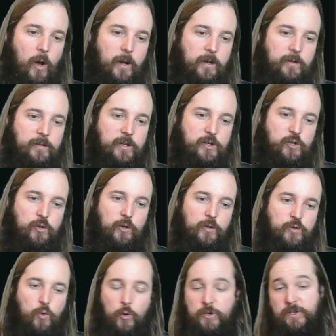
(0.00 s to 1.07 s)
additional
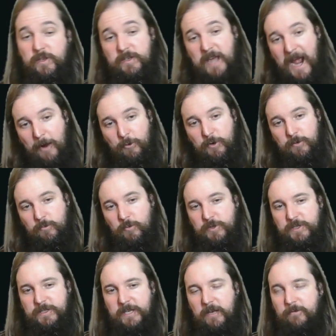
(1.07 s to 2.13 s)
Torch the Tower,
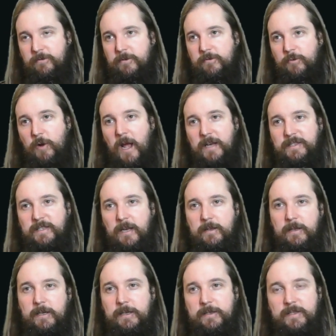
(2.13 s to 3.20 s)
which is helpful for
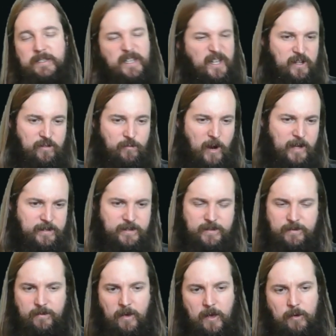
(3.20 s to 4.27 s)
exiling sticky
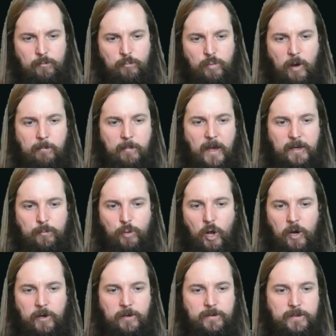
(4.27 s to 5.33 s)
threats, problematic
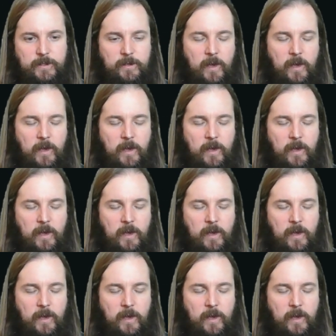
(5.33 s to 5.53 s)
blockers.